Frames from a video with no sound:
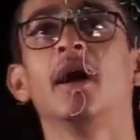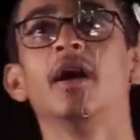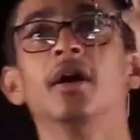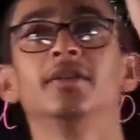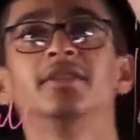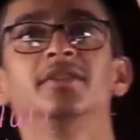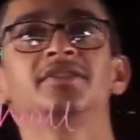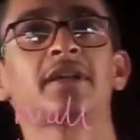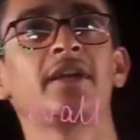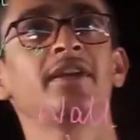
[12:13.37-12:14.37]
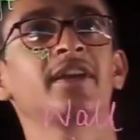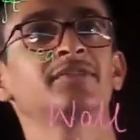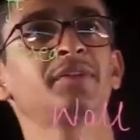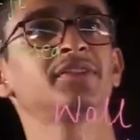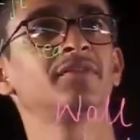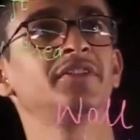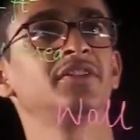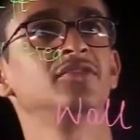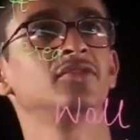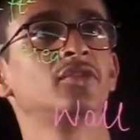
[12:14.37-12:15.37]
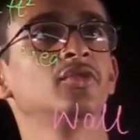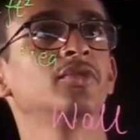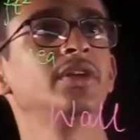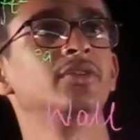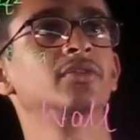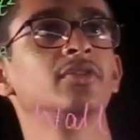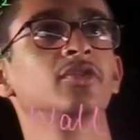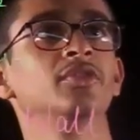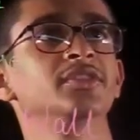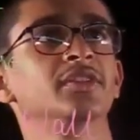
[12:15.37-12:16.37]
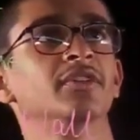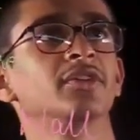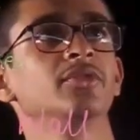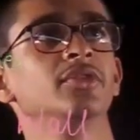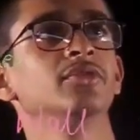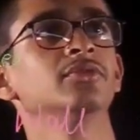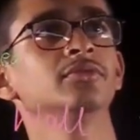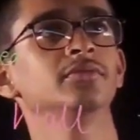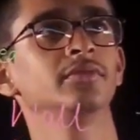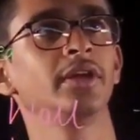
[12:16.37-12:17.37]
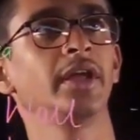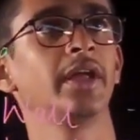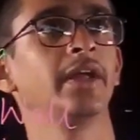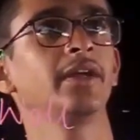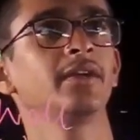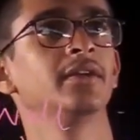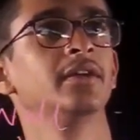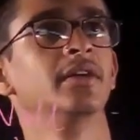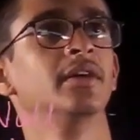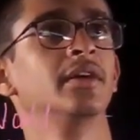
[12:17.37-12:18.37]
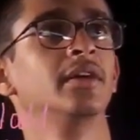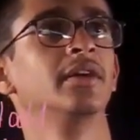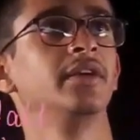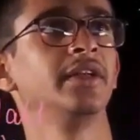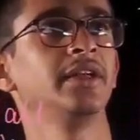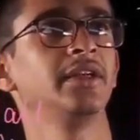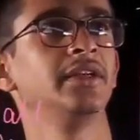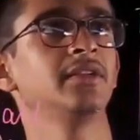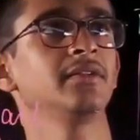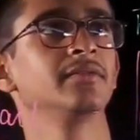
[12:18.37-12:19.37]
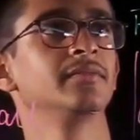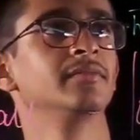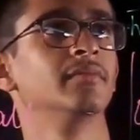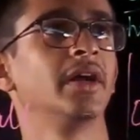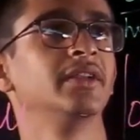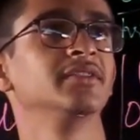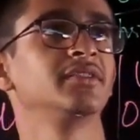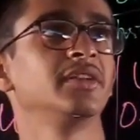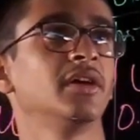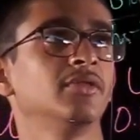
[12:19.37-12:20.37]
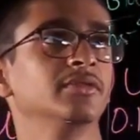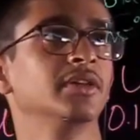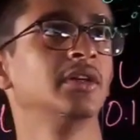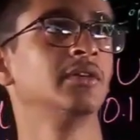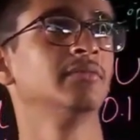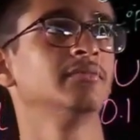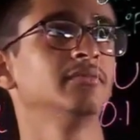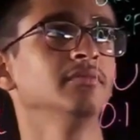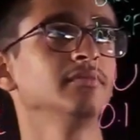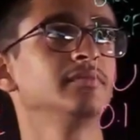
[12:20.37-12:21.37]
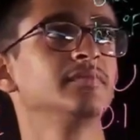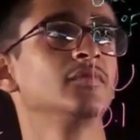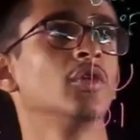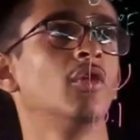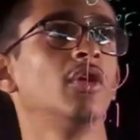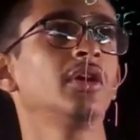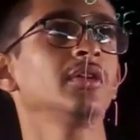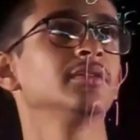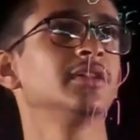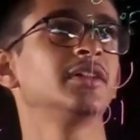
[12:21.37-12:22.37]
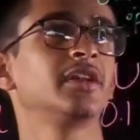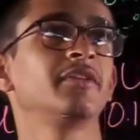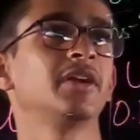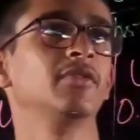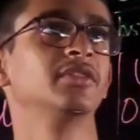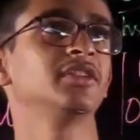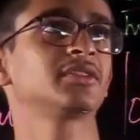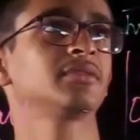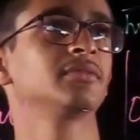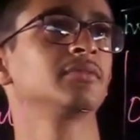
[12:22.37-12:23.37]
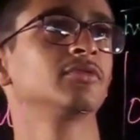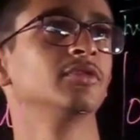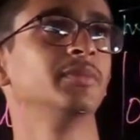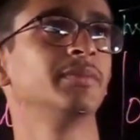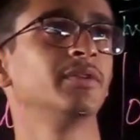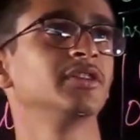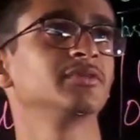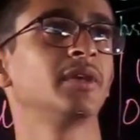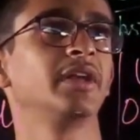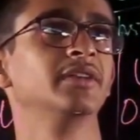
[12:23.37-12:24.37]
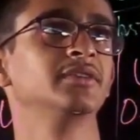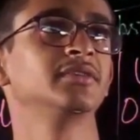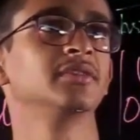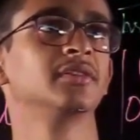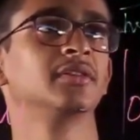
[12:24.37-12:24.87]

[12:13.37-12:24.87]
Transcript: the standard expression, which is Q is equal to U A T in minus T out, or the other way around. This could be plus minus.